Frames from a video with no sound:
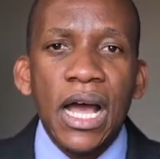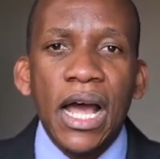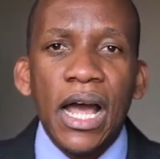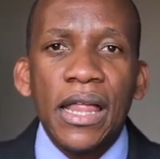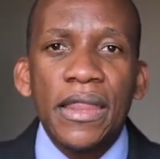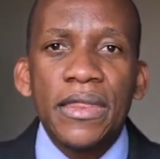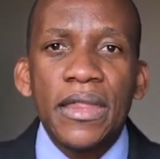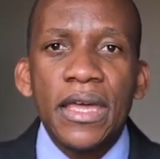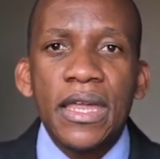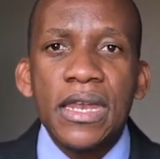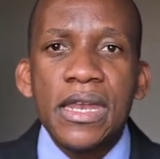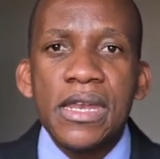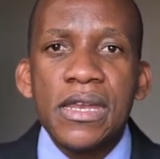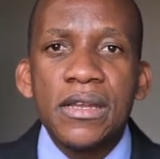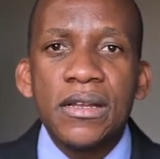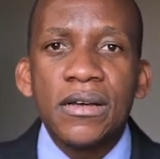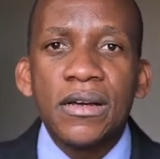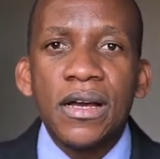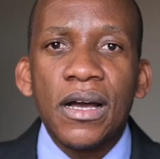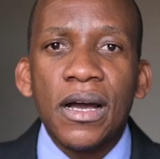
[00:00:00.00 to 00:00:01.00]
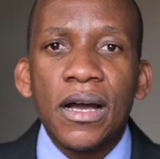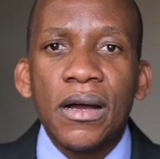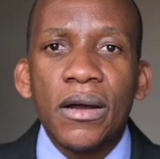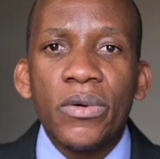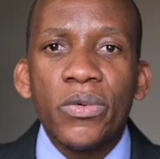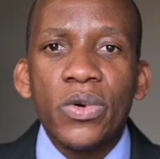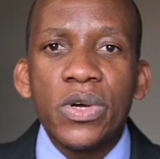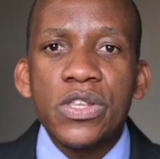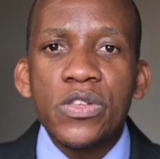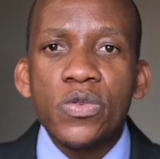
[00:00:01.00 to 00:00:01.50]
And then
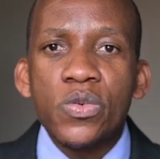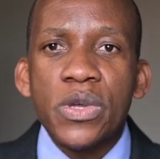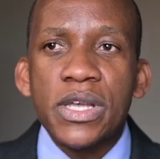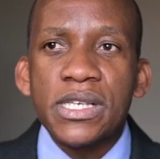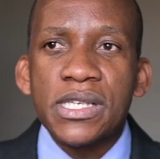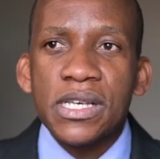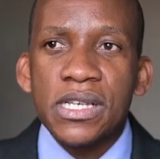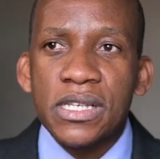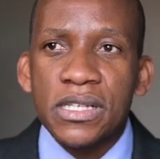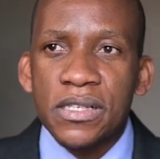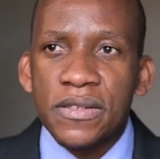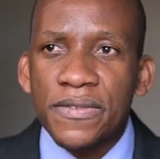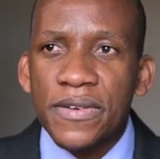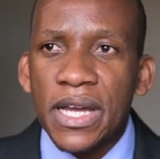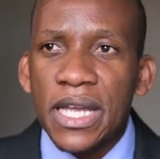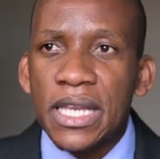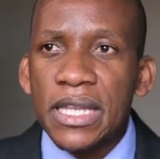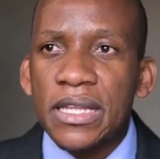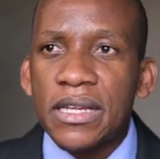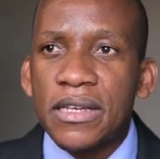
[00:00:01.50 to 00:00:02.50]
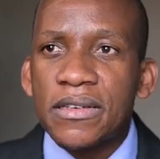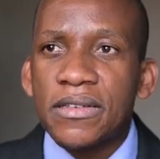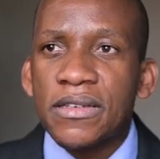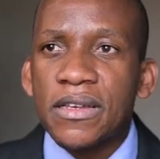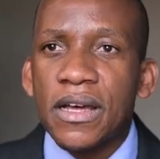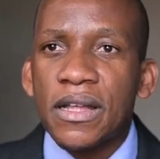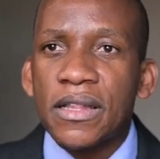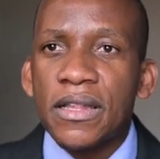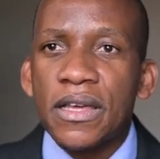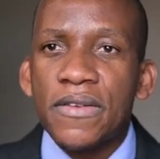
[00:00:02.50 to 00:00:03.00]
once we are satisfied that
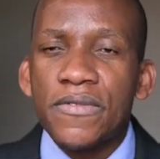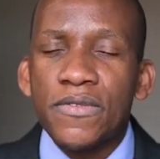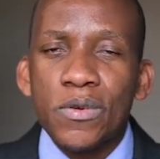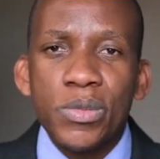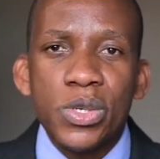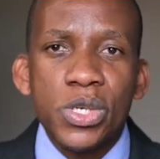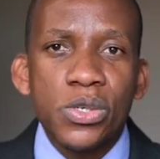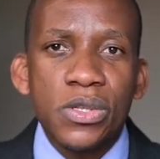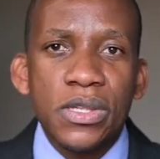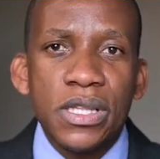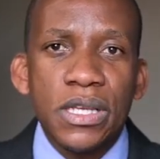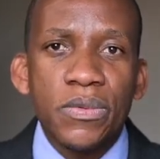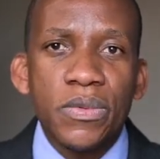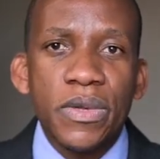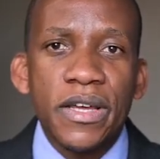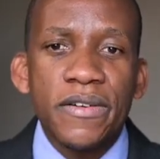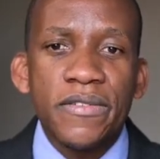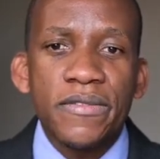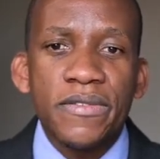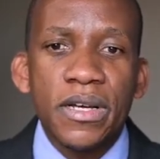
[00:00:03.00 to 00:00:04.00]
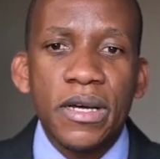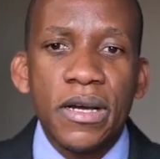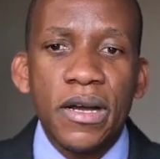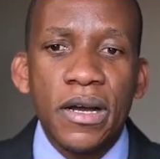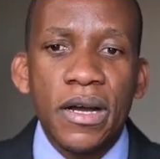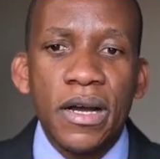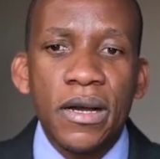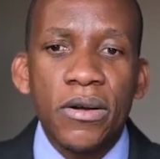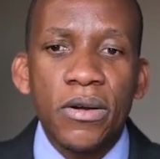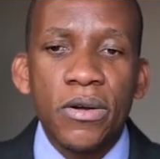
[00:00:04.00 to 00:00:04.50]
the information that we have
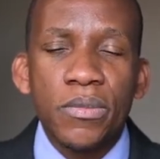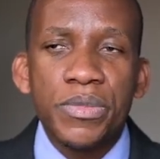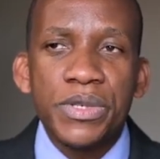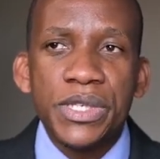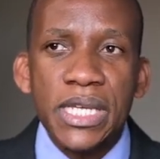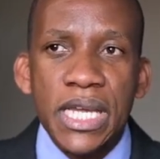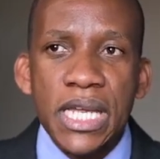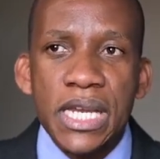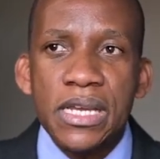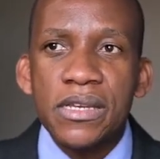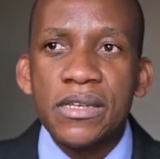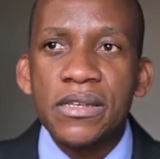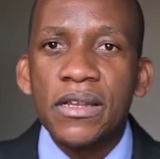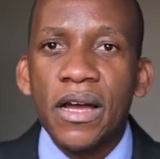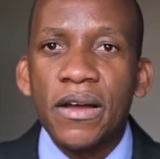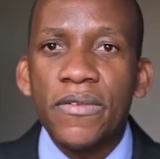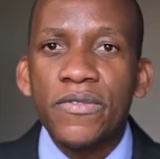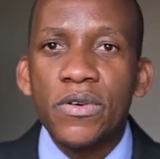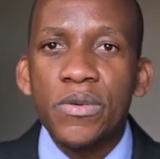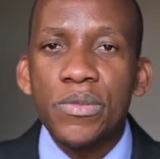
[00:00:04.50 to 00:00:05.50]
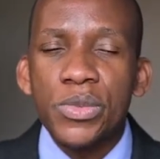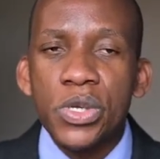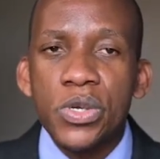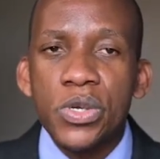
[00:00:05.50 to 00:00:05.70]
obtained from